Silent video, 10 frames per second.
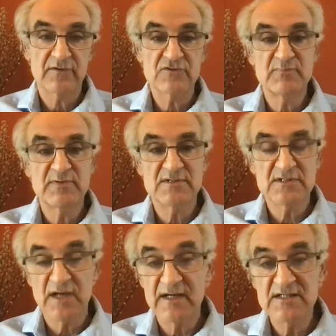There's been
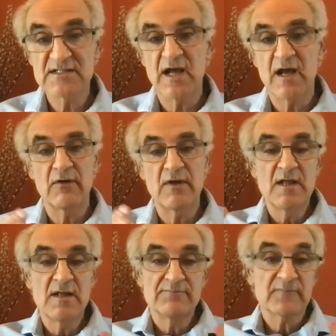studies now
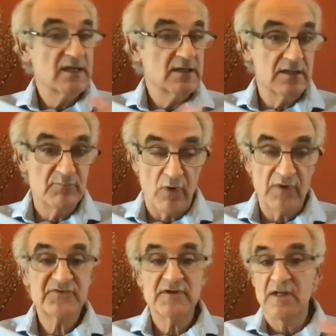in
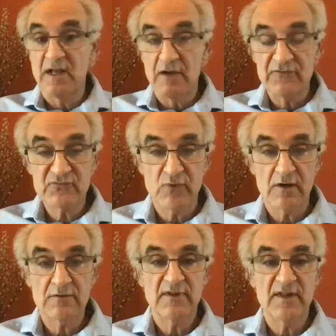Boston and
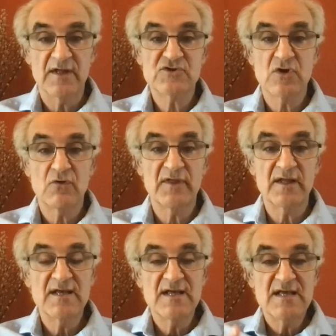elsewhere that show
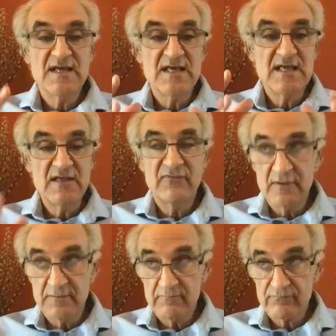that
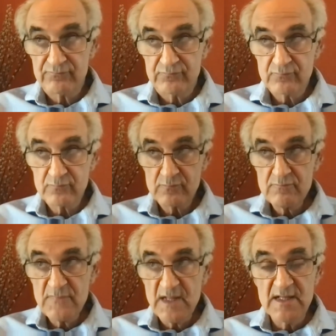even
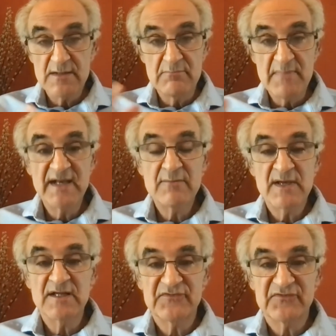in many,
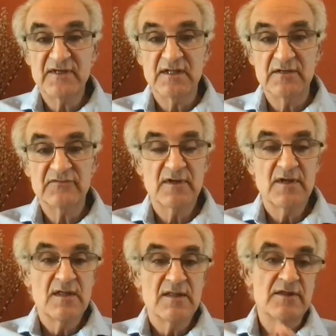many cities,
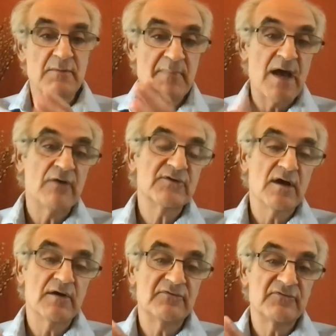the amount
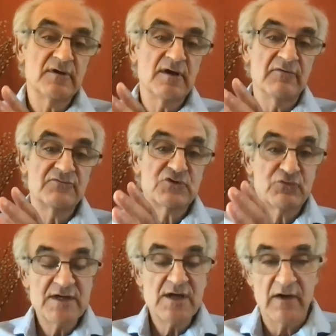of, of
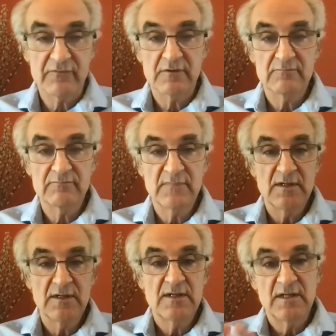tree cover
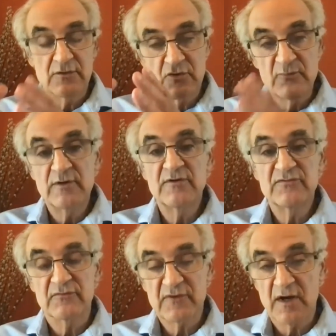in
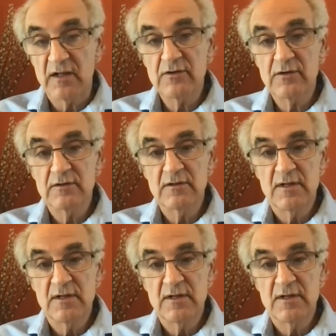communities of color